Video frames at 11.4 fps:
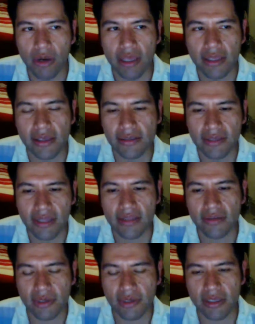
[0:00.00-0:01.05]
is that the
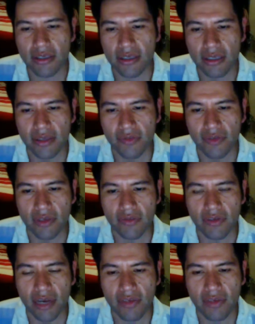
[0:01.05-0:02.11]
one that if
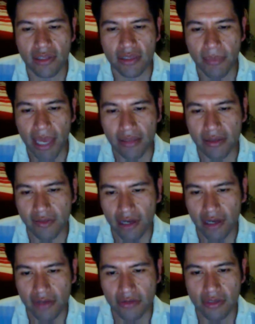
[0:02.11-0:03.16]
you have any Mac device,